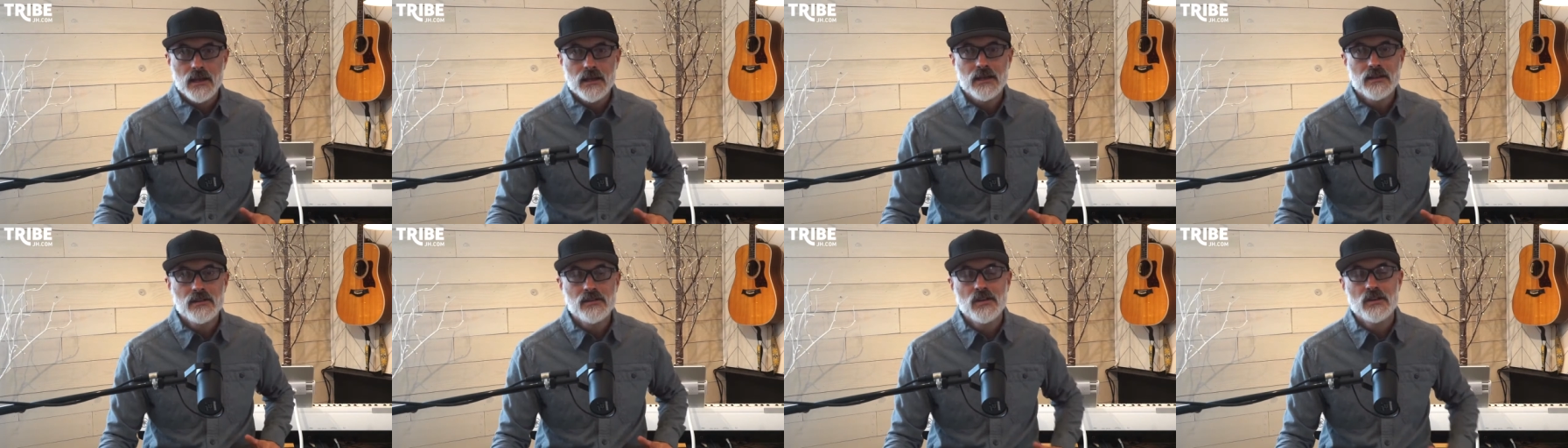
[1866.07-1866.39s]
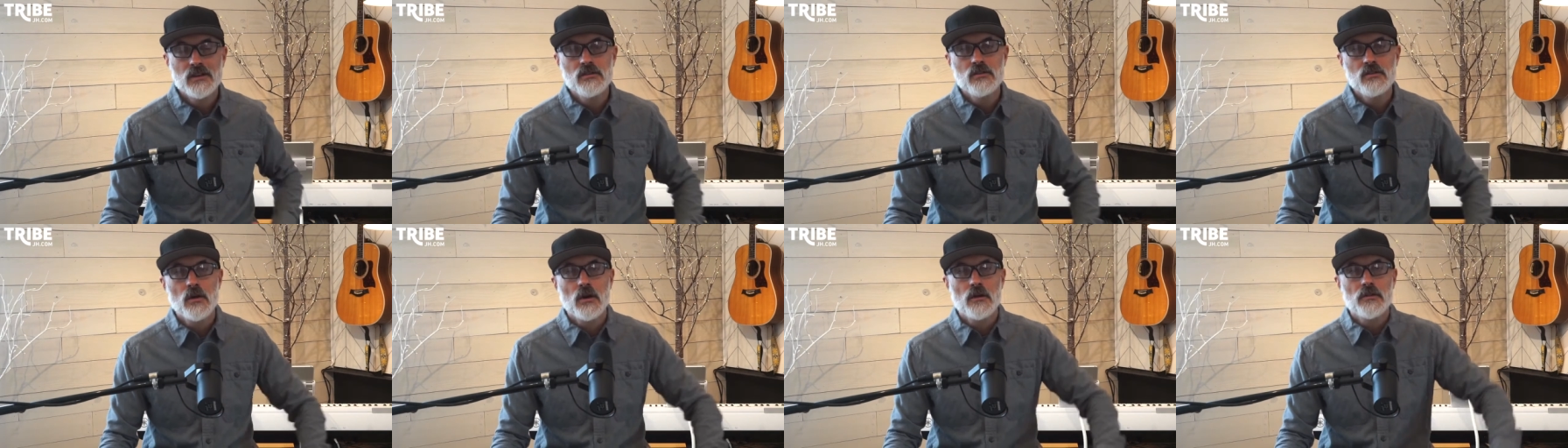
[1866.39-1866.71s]

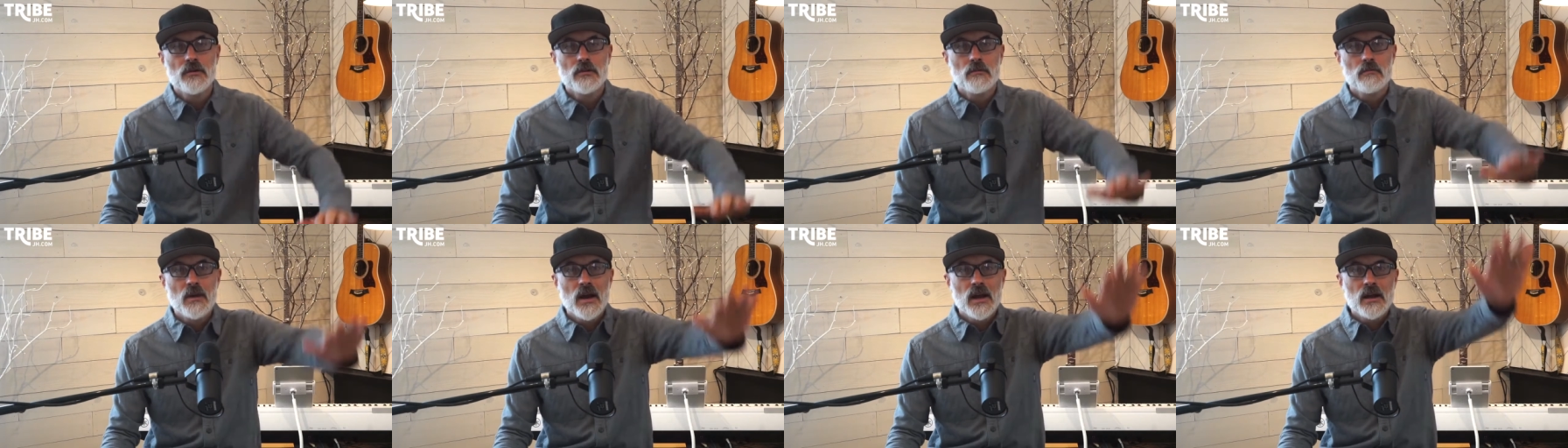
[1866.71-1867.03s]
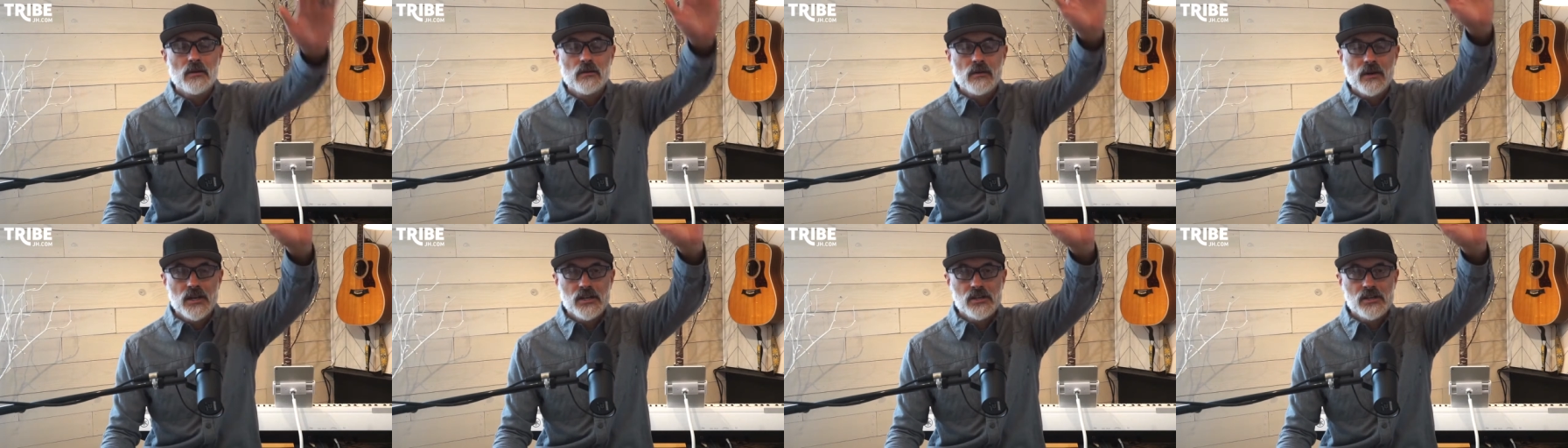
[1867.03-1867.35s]
continue on their
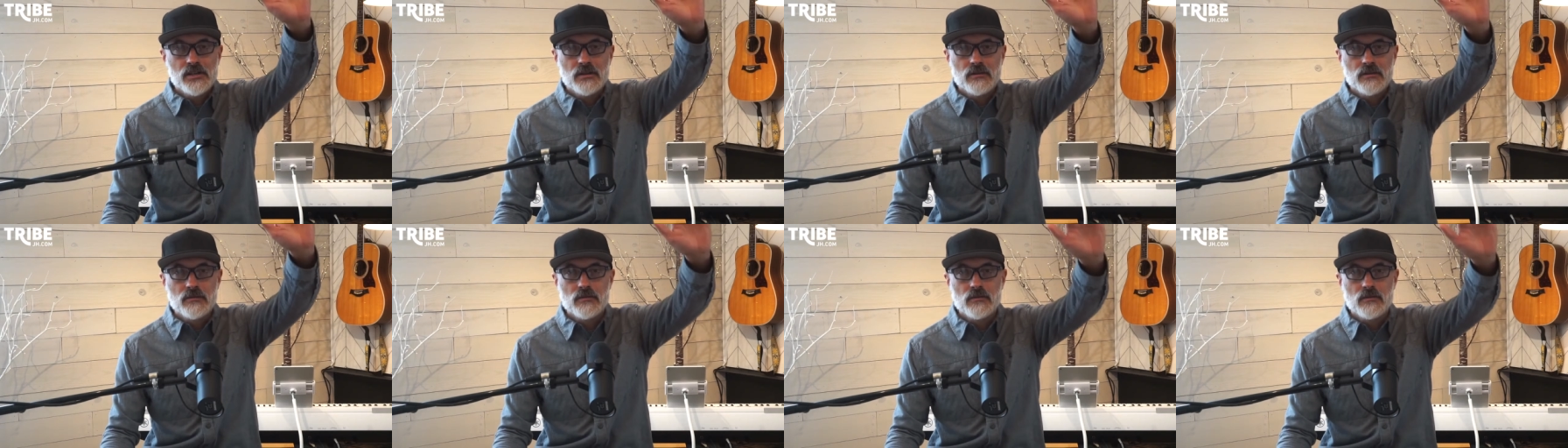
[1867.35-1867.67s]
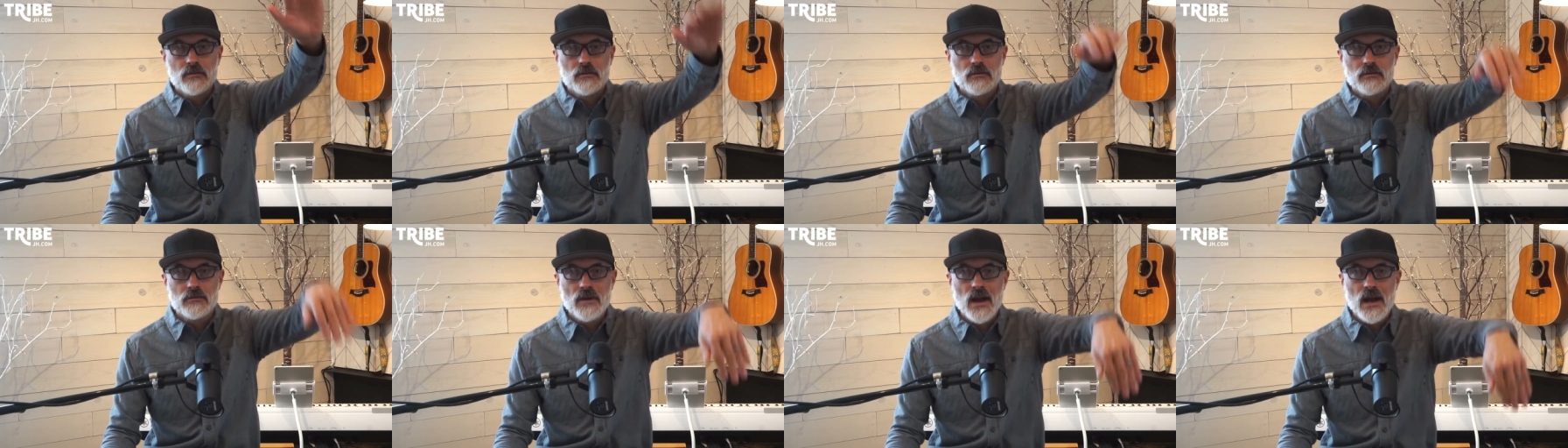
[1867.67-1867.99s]
migration
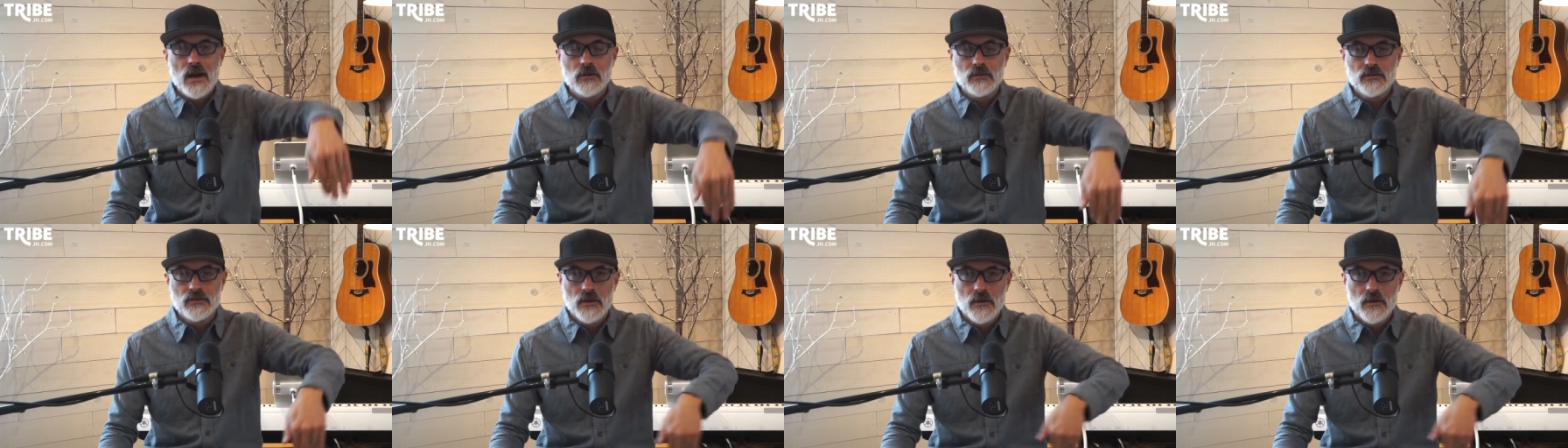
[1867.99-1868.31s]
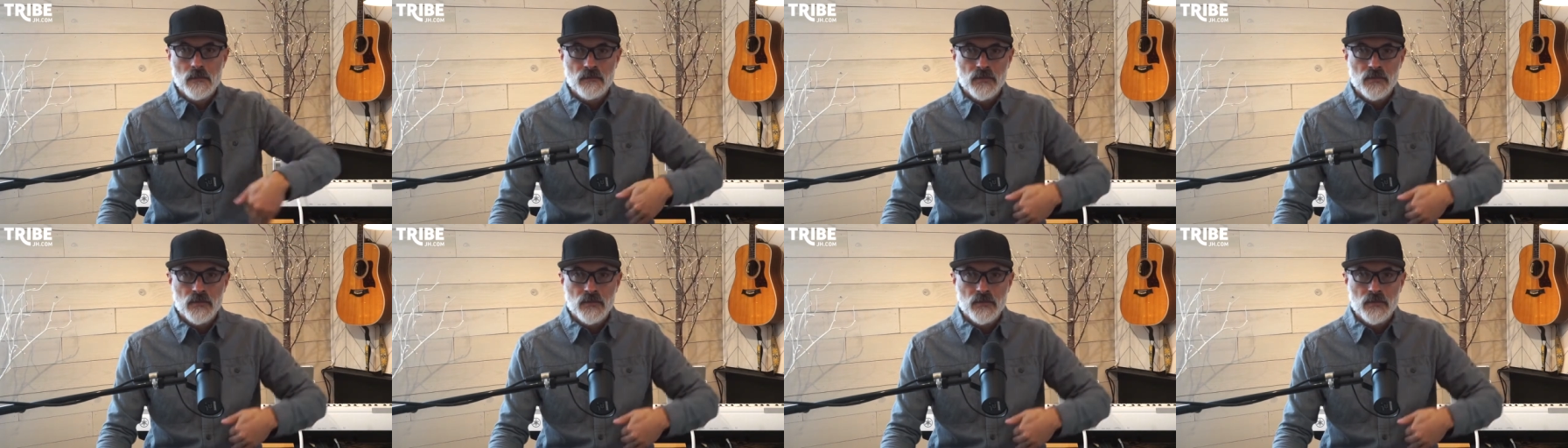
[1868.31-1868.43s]
route